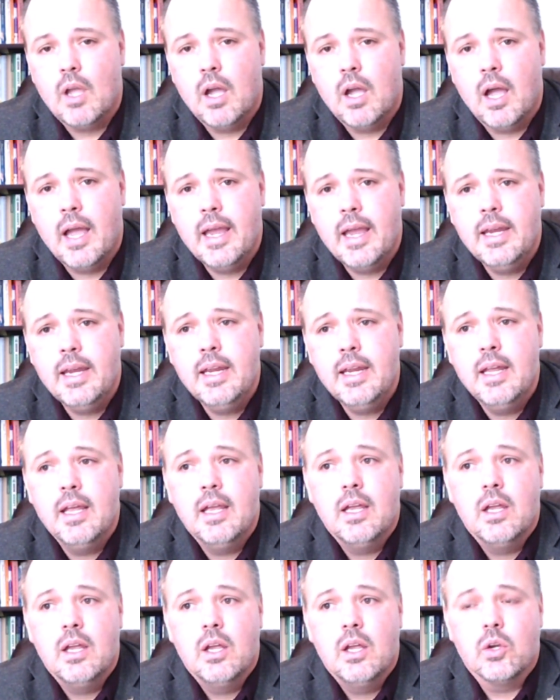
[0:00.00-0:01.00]
I
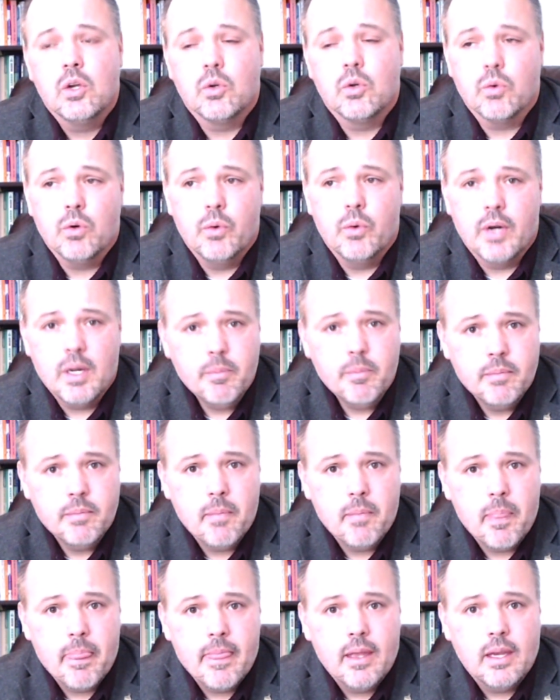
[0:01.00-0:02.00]
grew up
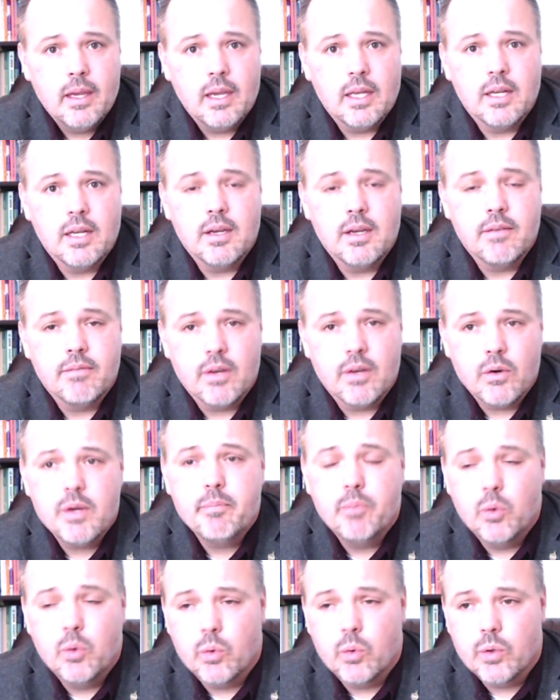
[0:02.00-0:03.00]
in a very
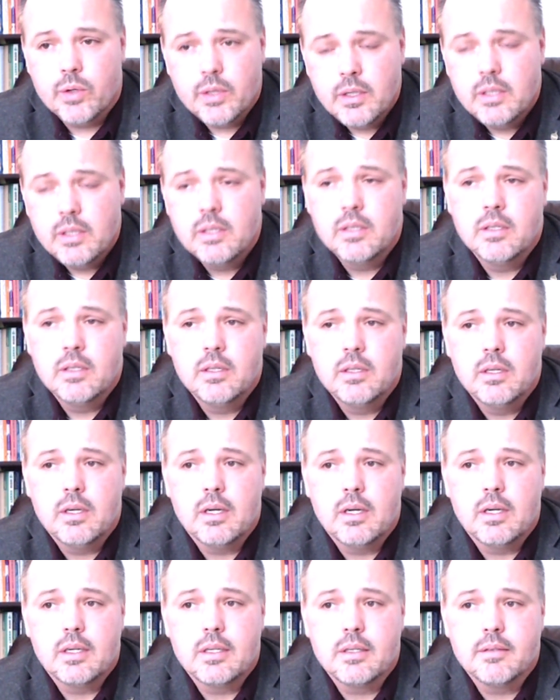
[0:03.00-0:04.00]
poor
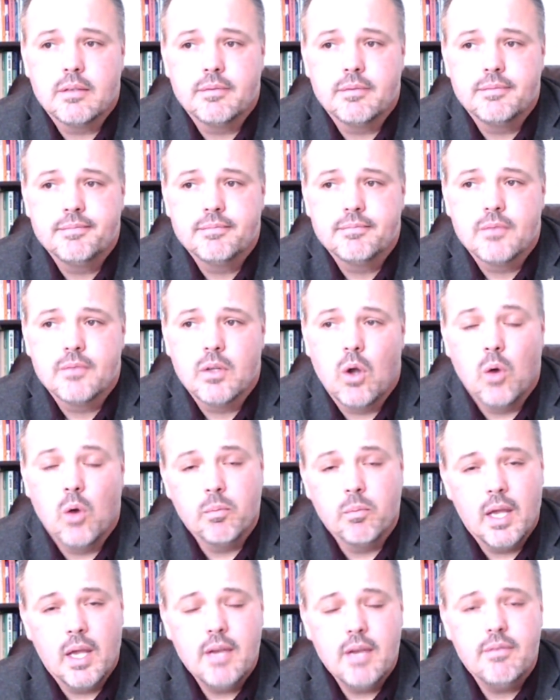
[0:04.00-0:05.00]
home
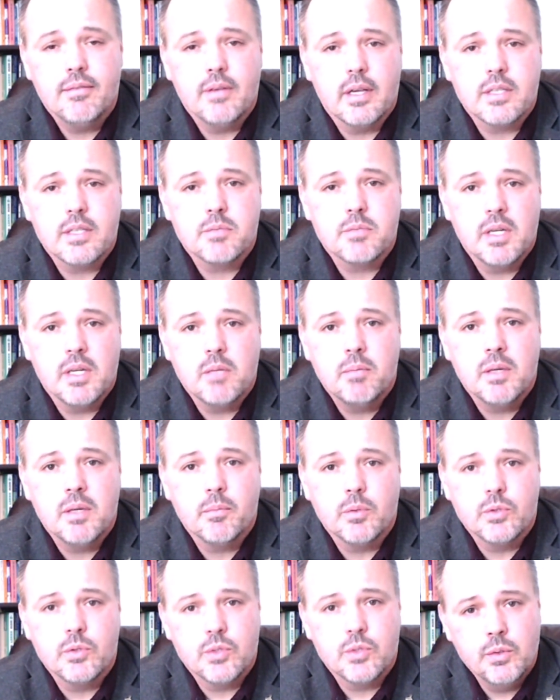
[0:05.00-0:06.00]
life, as many
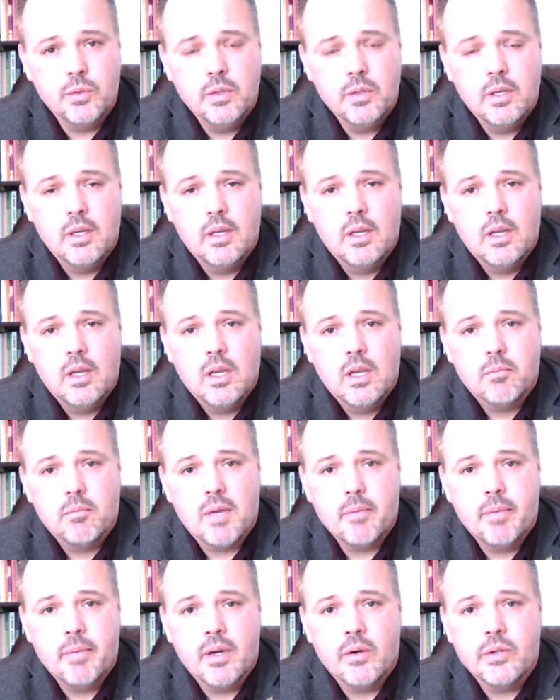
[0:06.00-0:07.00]
people do.
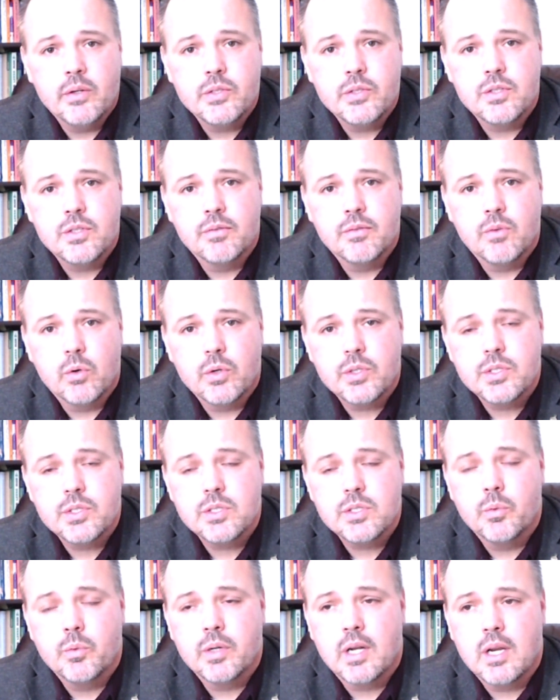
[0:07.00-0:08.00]
My parents
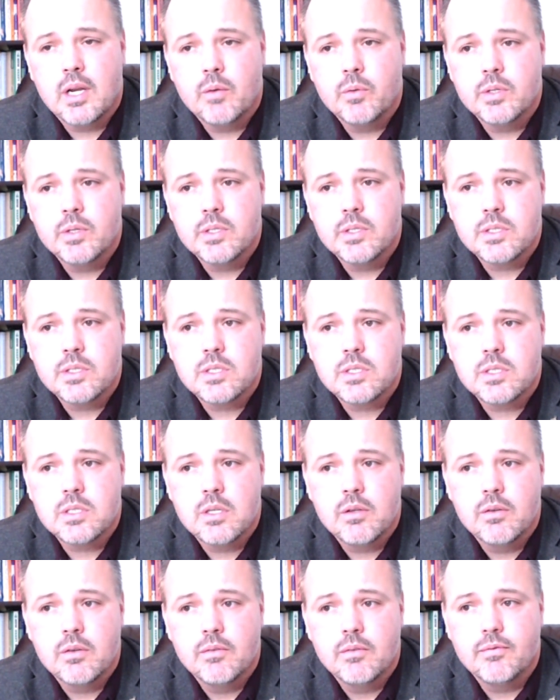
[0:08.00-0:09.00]
divorced when I was
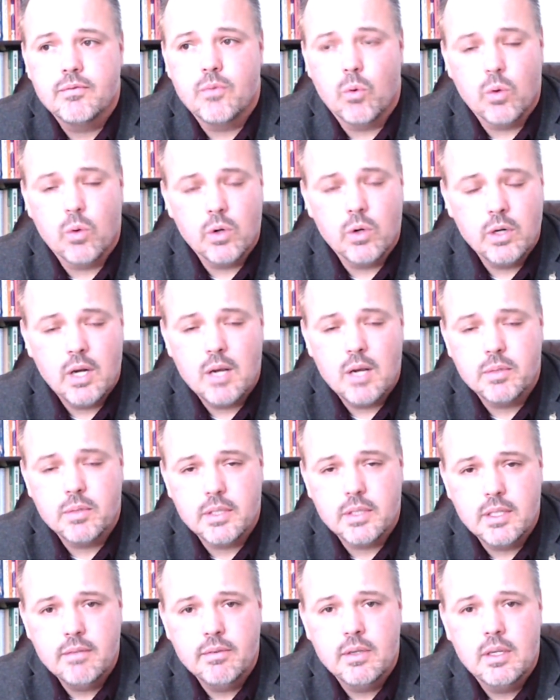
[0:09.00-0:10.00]
4, I
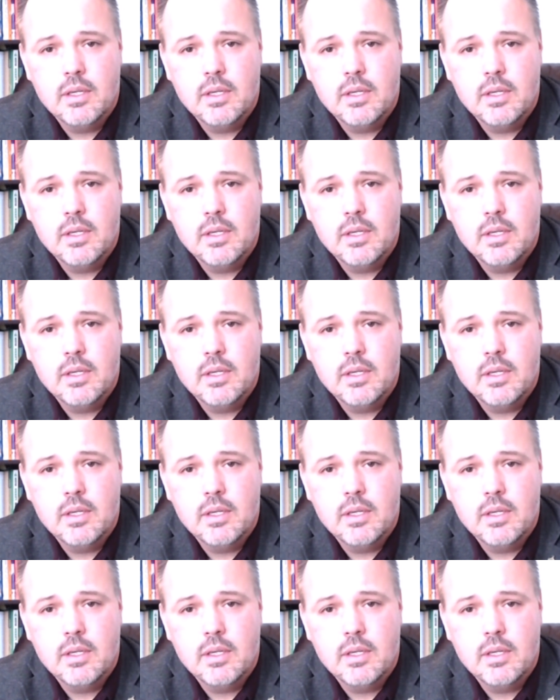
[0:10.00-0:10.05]
believe.